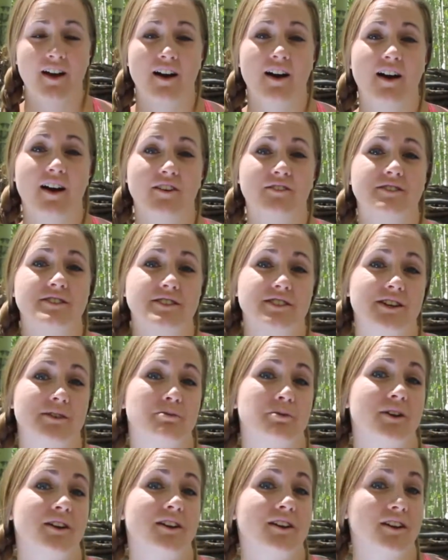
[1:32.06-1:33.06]
of deep
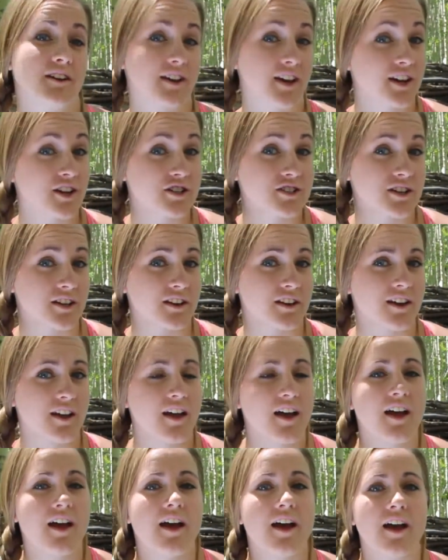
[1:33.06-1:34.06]
connection.
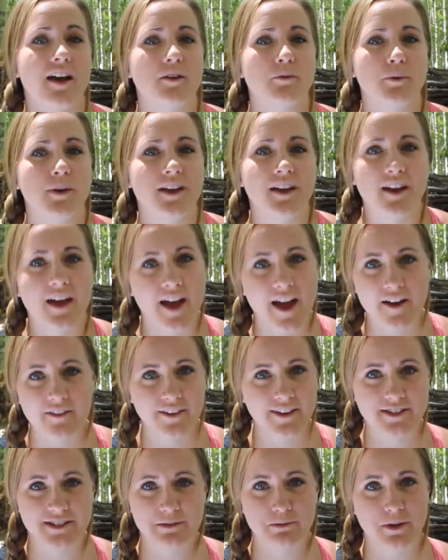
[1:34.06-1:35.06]
And we can have
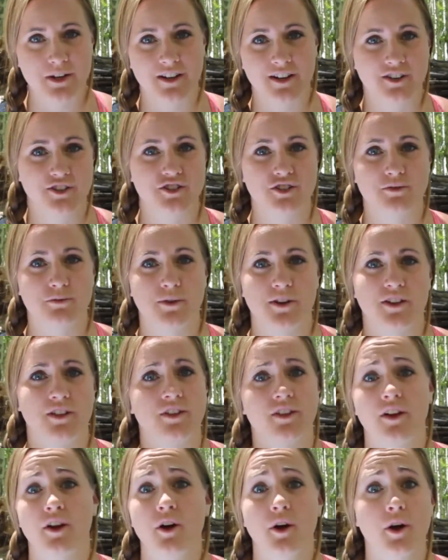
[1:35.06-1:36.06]
that deep connection with